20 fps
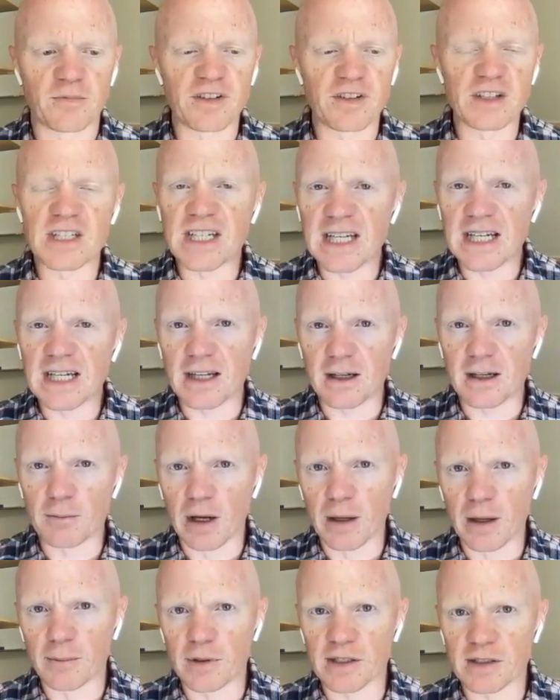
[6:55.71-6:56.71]
fatiguing
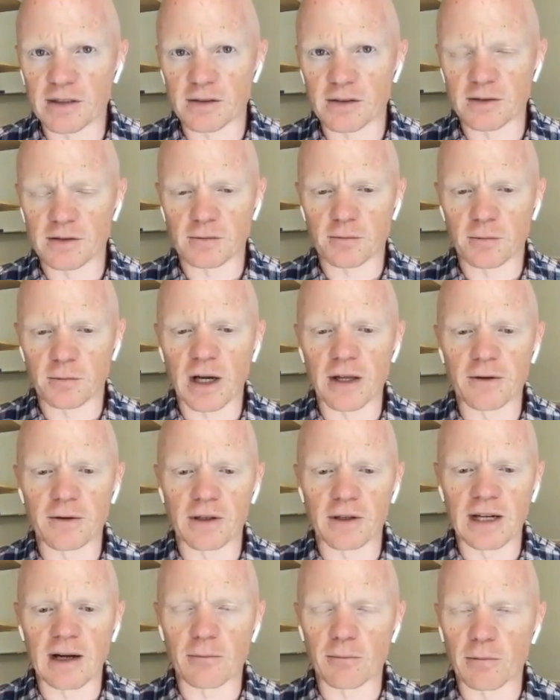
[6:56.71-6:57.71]
my muscles
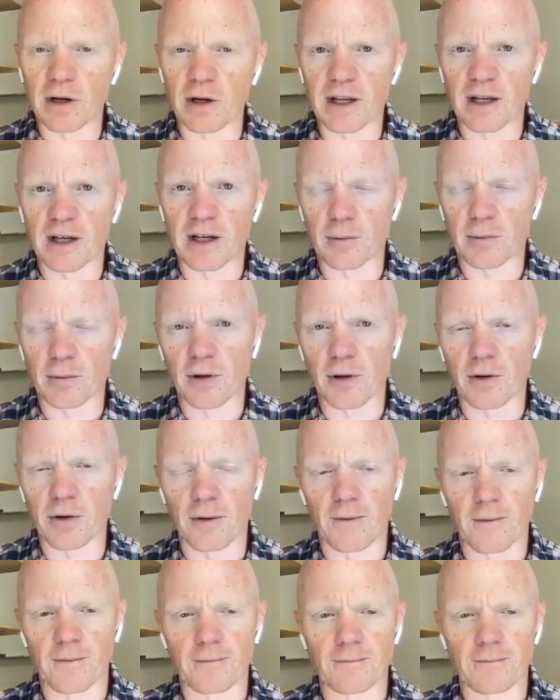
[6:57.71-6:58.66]
rather than out running on a road.